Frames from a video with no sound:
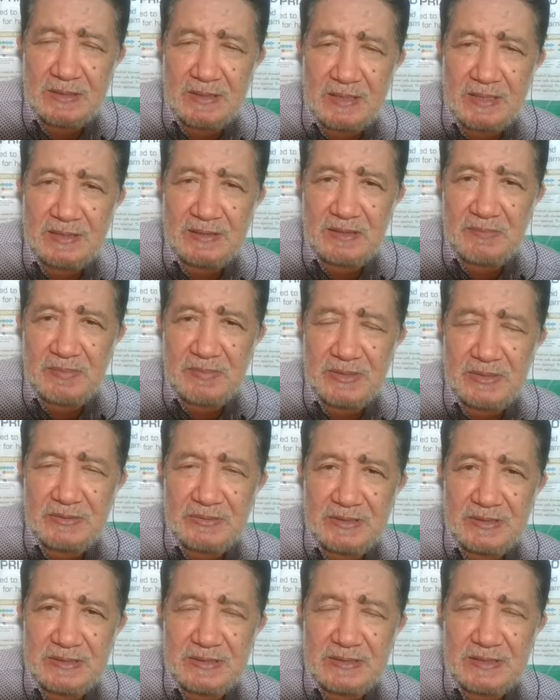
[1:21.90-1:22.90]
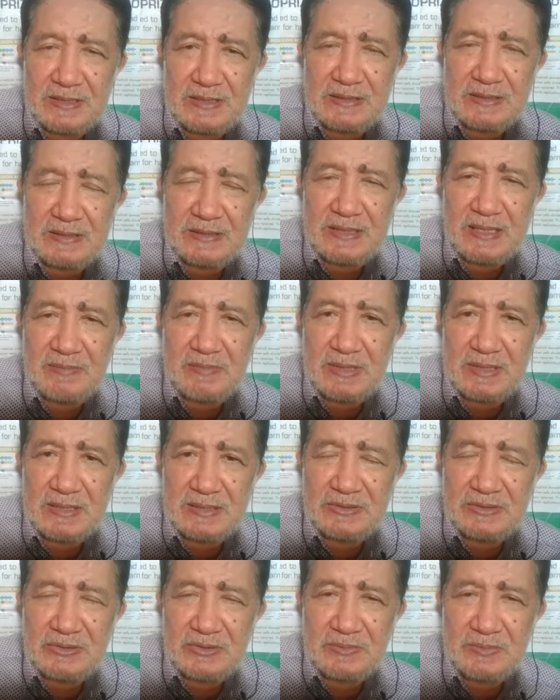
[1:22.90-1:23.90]
antibiotics are chemical
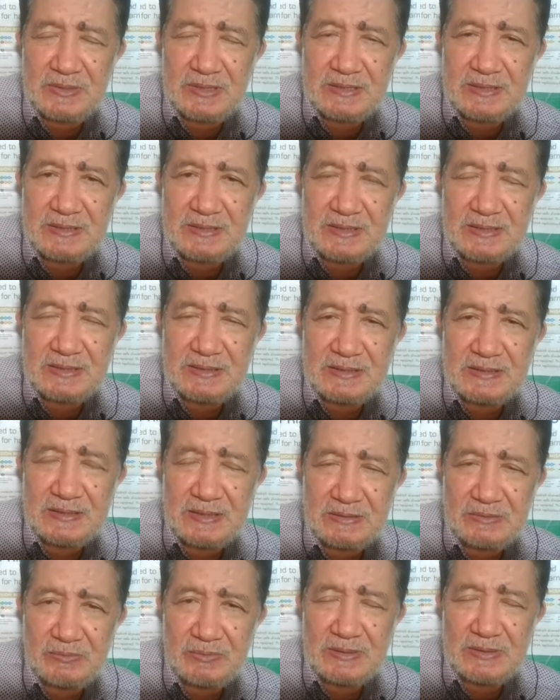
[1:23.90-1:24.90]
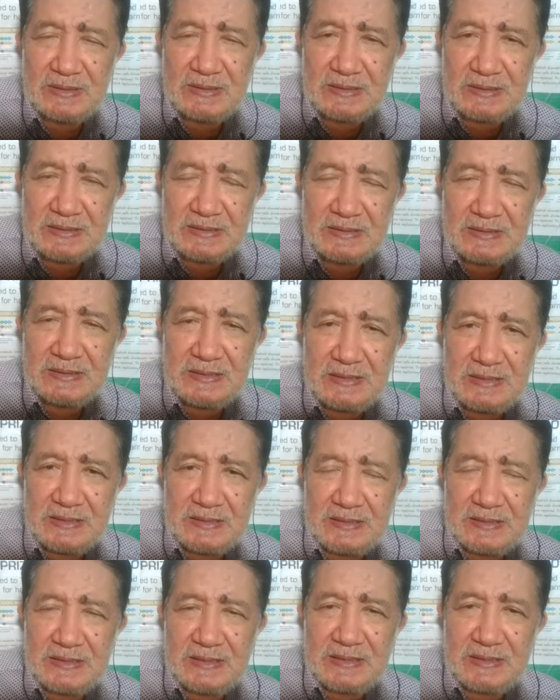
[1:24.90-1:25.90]
substances that will
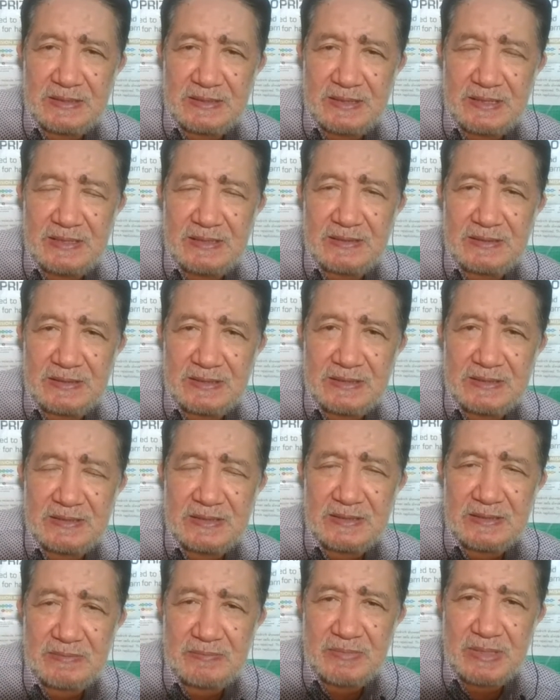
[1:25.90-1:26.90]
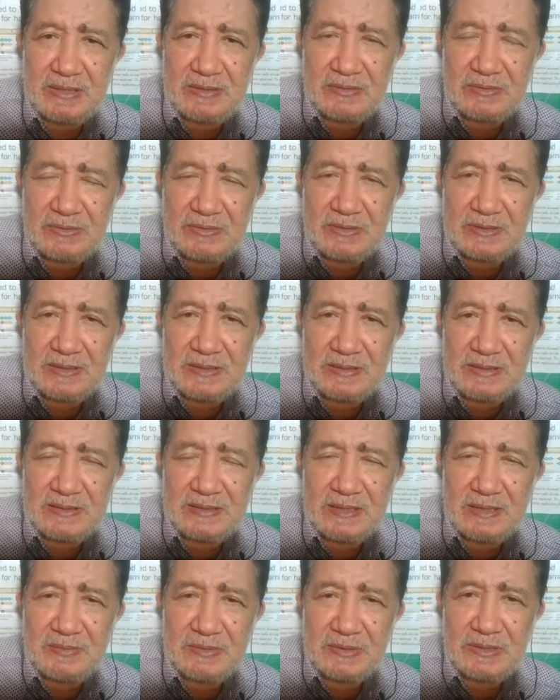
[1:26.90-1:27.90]
kill these
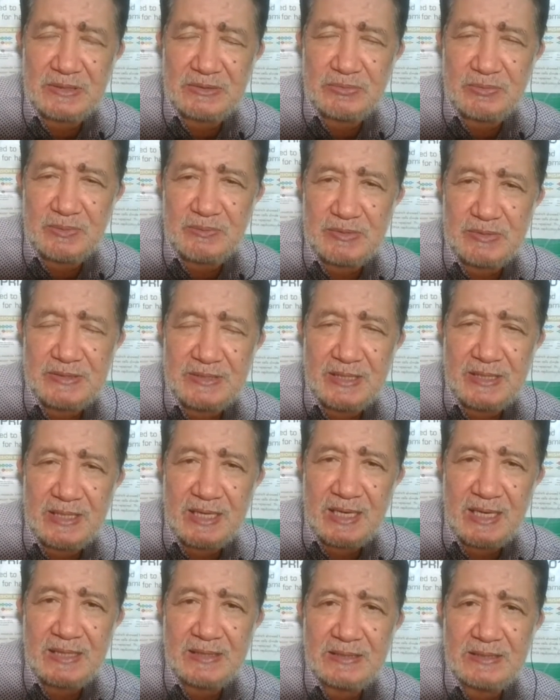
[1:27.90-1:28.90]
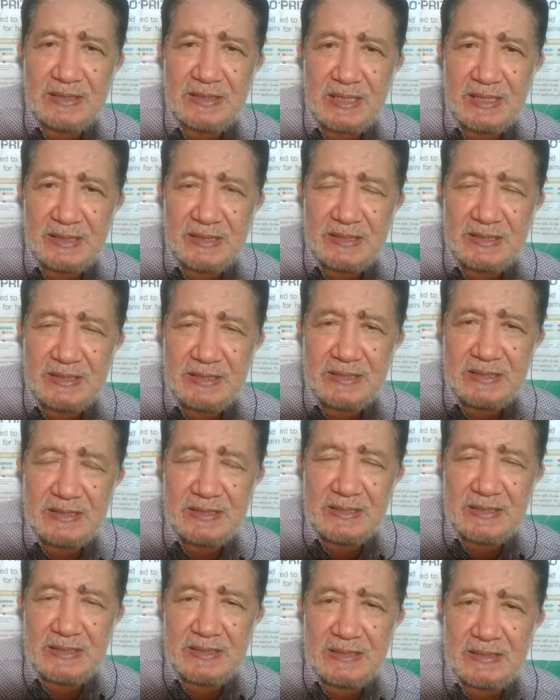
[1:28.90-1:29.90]
microorganisms. That's why we say anti-bio.
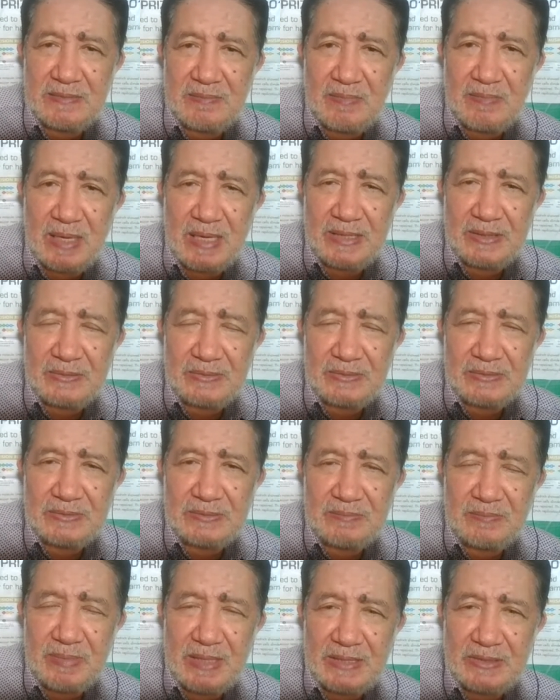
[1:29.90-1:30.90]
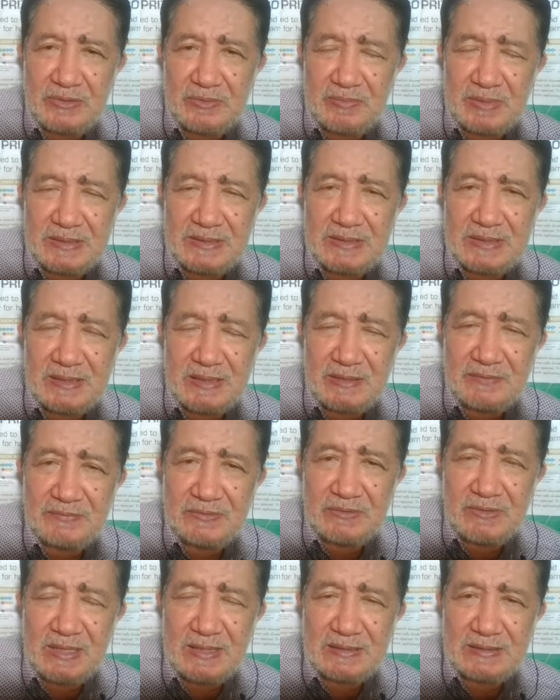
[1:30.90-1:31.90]
Bio means life,
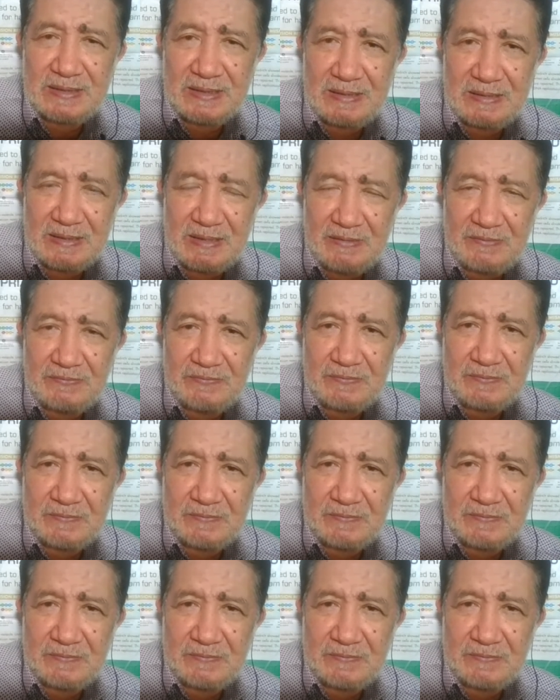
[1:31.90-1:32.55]
so anti-life.